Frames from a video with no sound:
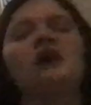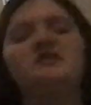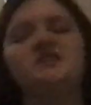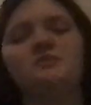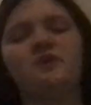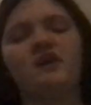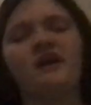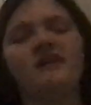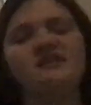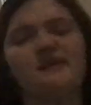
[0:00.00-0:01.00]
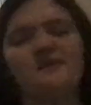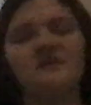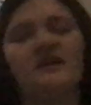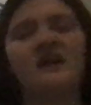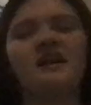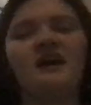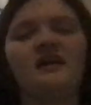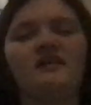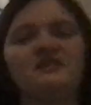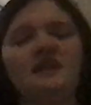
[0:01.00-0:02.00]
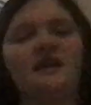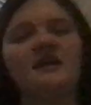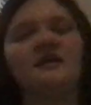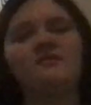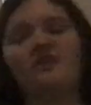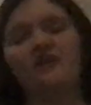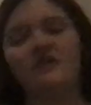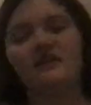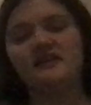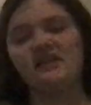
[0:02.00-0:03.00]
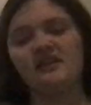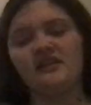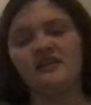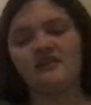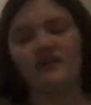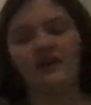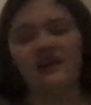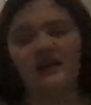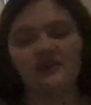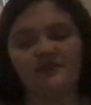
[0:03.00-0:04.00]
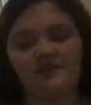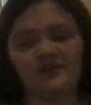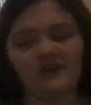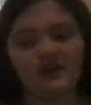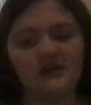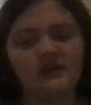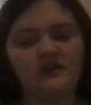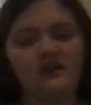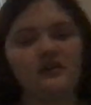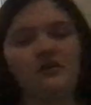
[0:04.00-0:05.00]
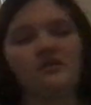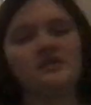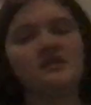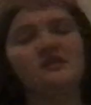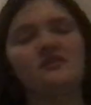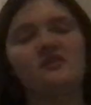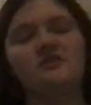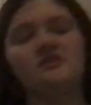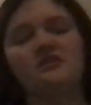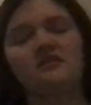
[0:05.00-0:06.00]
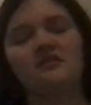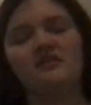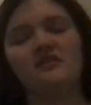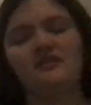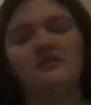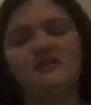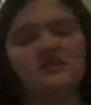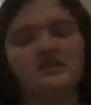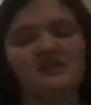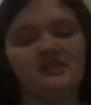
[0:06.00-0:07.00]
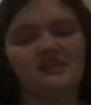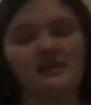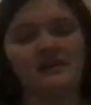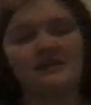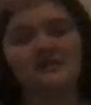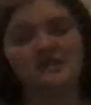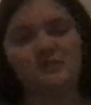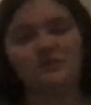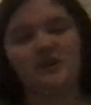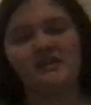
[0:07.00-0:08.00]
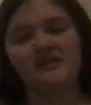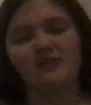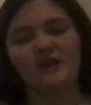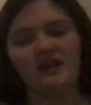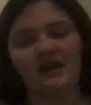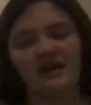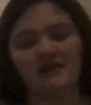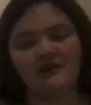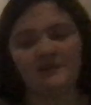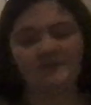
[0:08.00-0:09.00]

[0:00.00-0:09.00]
Just praise Him right now. Thank Him for all He's done in your life. Oh, Jesus. Oh, Jesus. Just praise Him right now.